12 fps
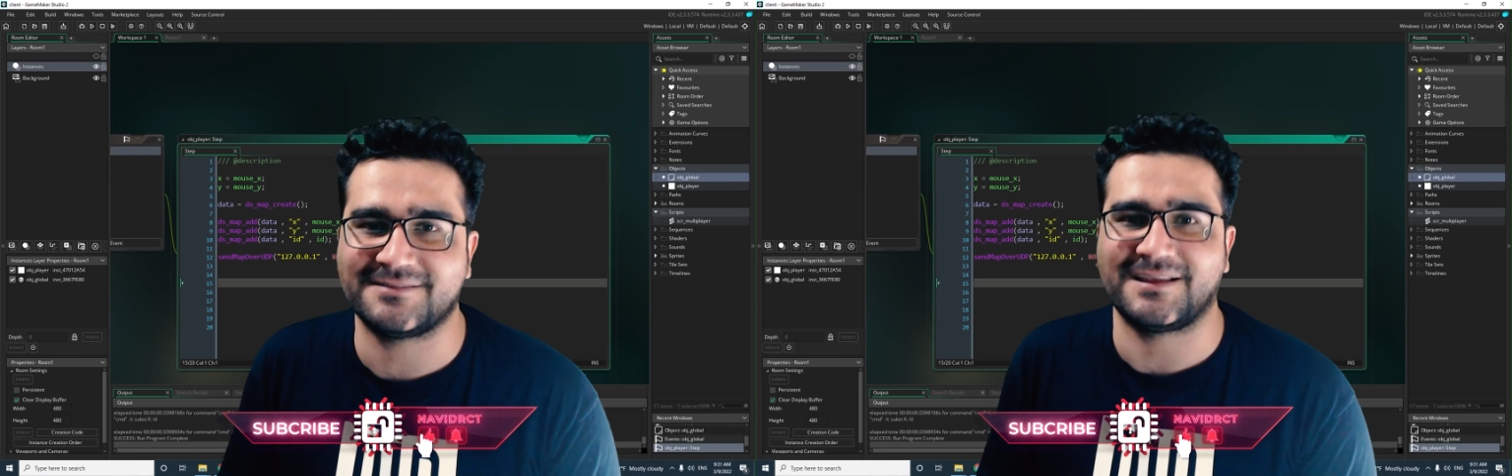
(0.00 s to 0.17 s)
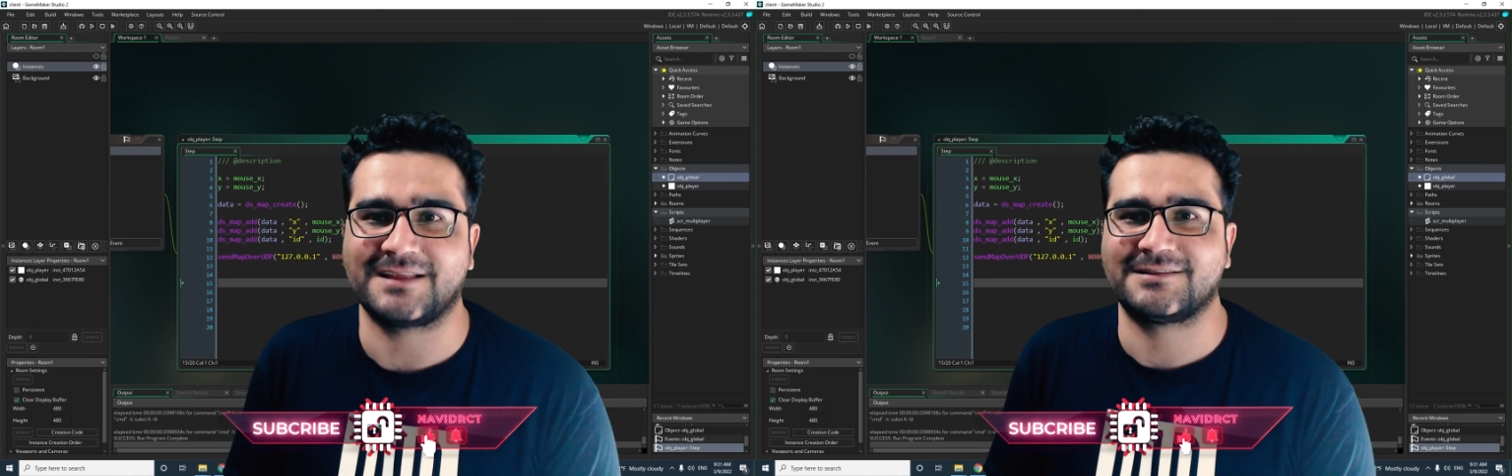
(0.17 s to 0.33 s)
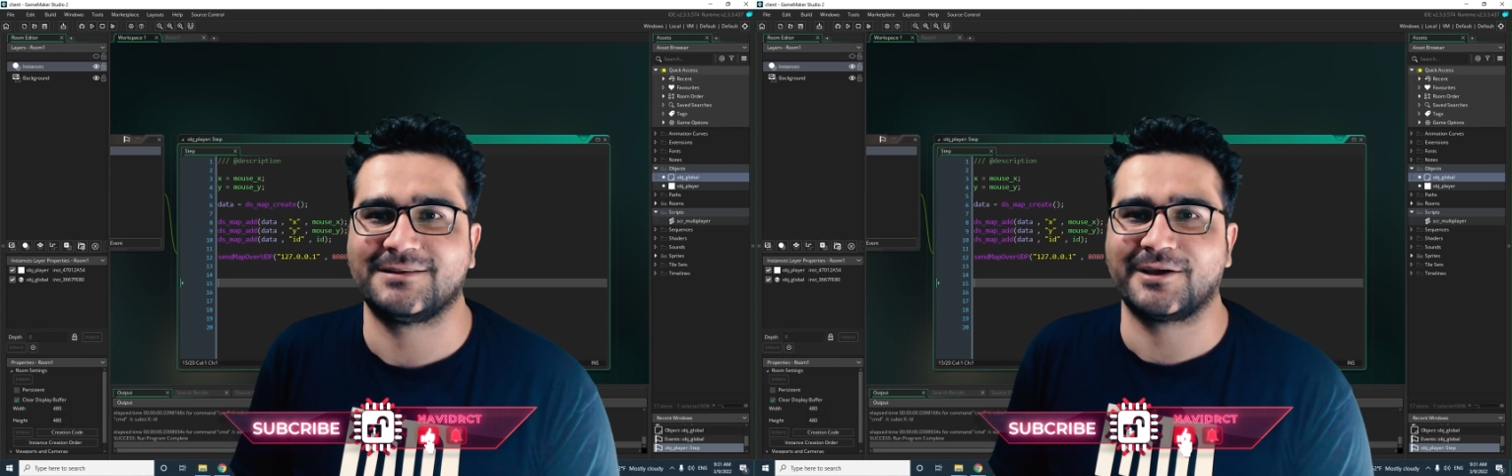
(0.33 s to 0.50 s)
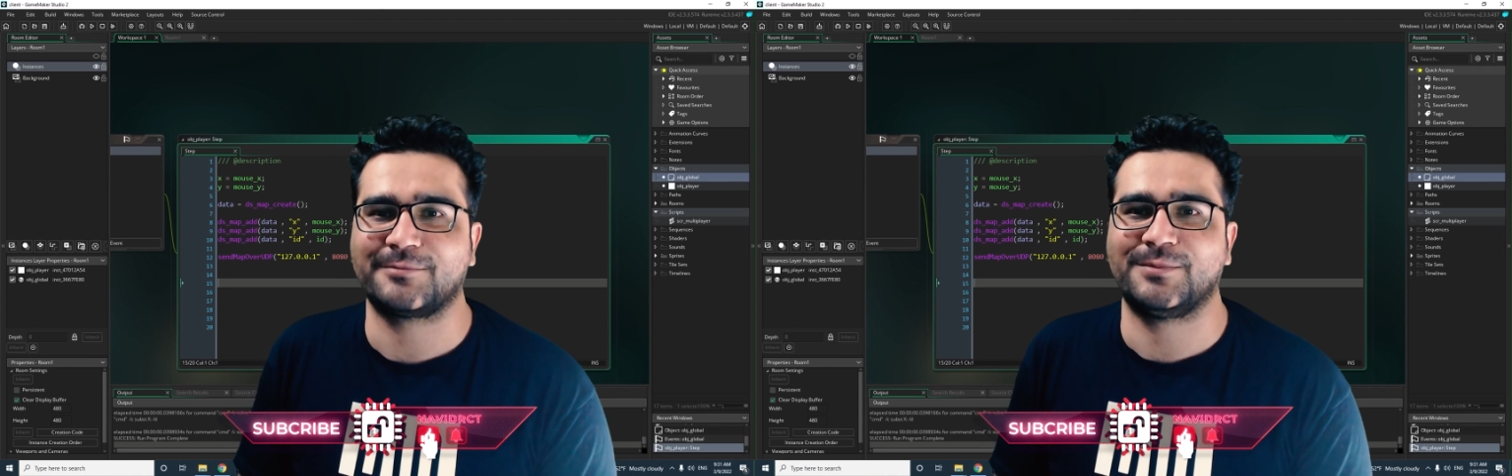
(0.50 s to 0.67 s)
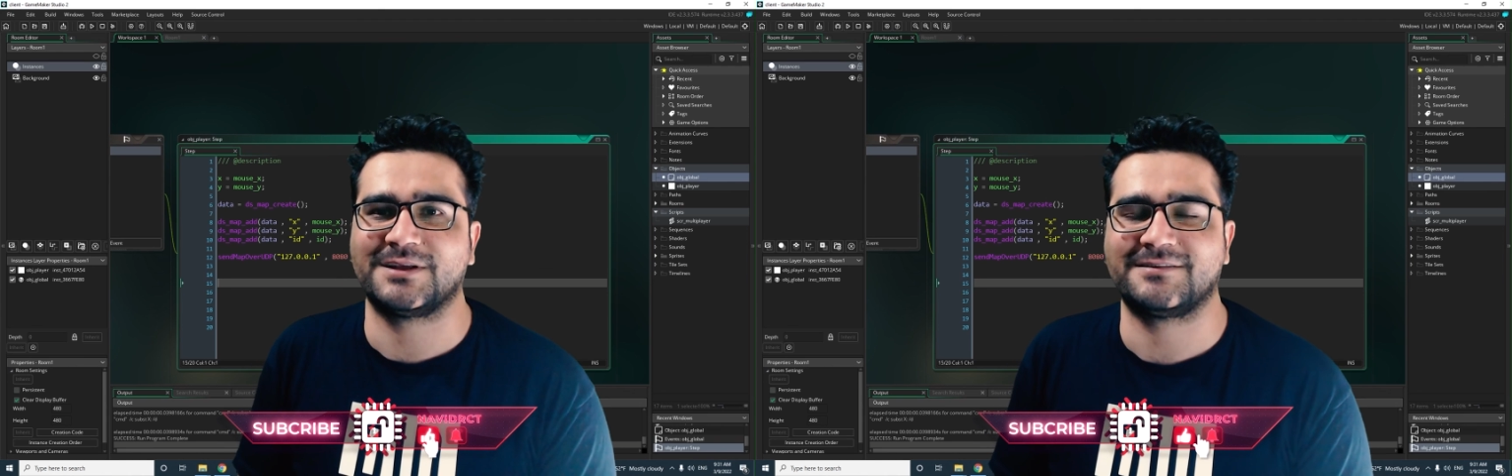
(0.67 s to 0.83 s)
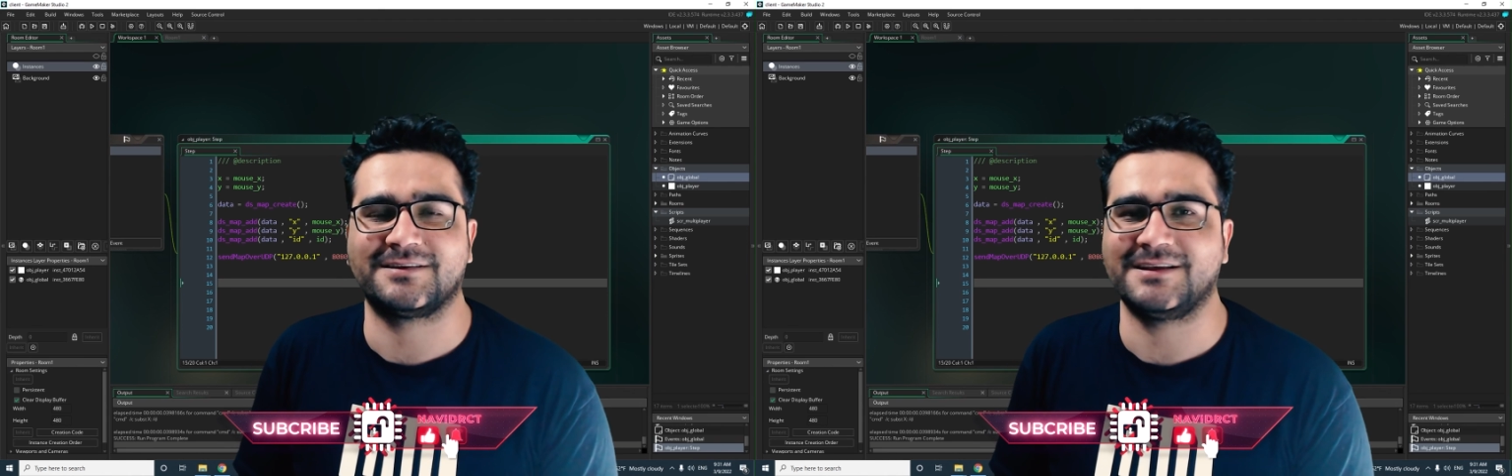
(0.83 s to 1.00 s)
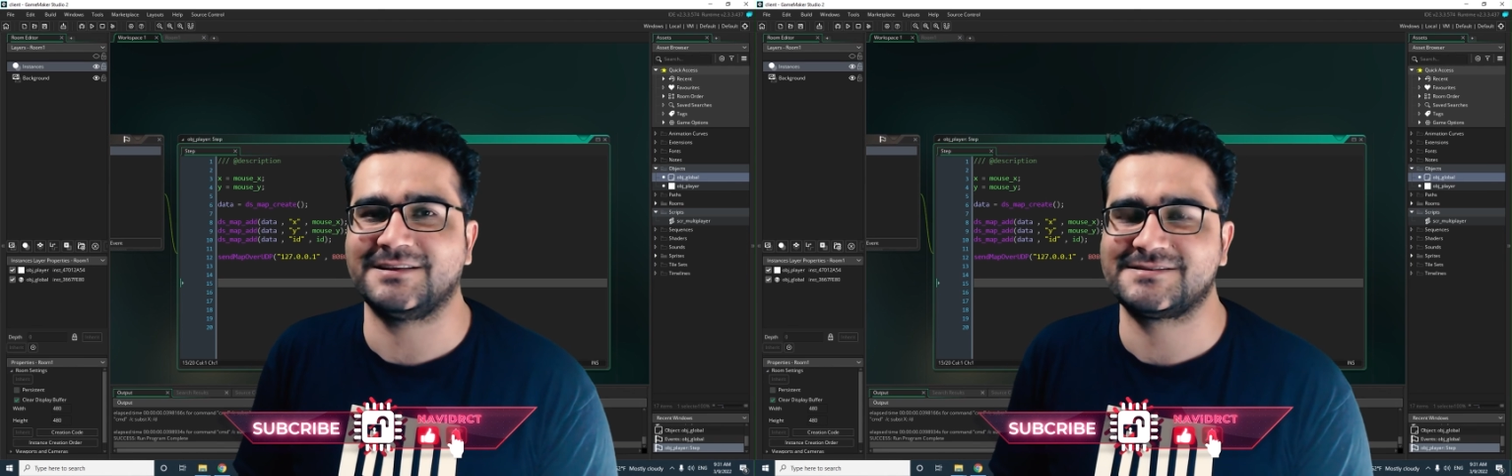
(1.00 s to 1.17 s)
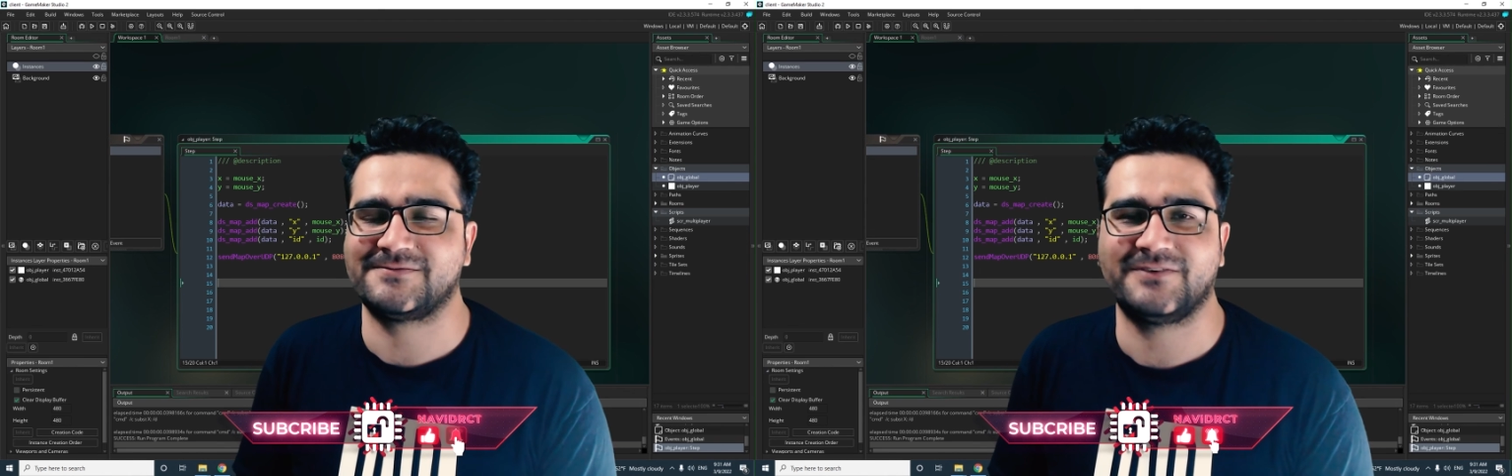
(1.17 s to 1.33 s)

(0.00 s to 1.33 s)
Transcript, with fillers: that like button it's